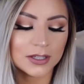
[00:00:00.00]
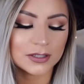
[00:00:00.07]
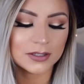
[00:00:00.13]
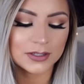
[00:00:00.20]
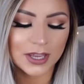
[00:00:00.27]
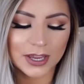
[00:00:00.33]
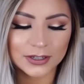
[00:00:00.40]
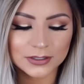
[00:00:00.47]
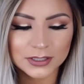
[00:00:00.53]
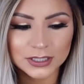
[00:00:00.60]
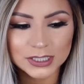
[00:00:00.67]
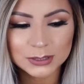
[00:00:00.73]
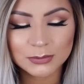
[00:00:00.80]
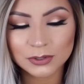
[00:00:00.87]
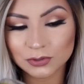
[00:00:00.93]
scent.
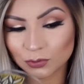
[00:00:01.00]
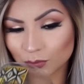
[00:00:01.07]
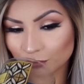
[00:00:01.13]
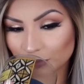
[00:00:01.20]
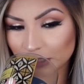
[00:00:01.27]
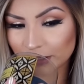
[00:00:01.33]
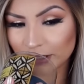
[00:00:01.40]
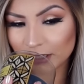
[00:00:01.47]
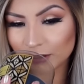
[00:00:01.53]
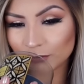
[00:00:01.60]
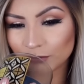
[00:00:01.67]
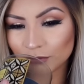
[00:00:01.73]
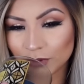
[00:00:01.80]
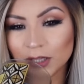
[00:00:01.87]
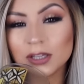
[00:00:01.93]
It smells
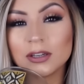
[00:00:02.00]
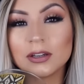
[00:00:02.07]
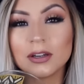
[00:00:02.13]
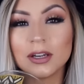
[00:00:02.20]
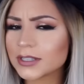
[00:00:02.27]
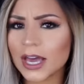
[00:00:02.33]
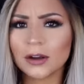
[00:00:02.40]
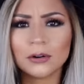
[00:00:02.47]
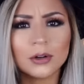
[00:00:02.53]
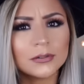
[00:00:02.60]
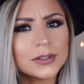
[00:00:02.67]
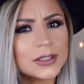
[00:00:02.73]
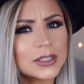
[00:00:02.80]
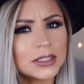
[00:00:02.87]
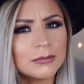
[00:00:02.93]
really, really good. I don't know
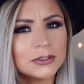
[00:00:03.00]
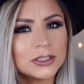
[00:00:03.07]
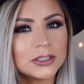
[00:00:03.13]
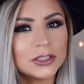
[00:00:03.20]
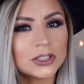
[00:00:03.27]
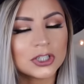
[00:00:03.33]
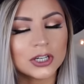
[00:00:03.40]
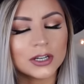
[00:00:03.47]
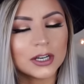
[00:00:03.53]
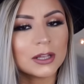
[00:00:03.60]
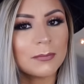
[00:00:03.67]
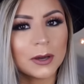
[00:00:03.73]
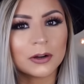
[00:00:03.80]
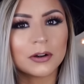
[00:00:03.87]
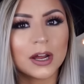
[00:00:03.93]
if this limited edition.
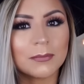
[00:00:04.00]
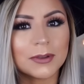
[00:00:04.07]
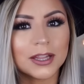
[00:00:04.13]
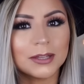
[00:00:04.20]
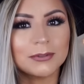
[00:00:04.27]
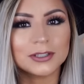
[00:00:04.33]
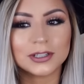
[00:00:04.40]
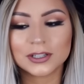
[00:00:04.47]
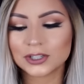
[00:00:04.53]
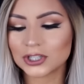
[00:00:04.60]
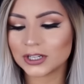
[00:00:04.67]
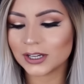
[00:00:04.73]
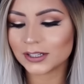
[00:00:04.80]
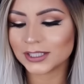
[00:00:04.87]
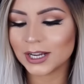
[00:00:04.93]
It better not be limited
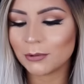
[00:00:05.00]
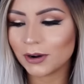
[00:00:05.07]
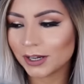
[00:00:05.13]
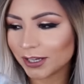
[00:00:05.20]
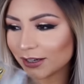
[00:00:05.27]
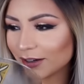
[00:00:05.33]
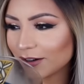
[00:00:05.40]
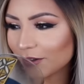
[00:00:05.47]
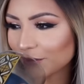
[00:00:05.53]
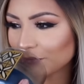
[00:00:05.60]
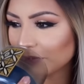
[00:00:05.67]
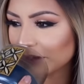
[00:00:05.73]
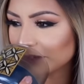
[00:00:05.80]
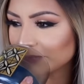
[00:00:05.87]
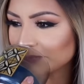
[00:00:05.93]
edition because I want to get another
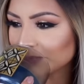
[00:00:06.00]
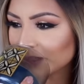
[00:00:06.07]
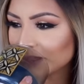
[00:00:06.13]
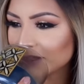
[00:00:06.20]
one.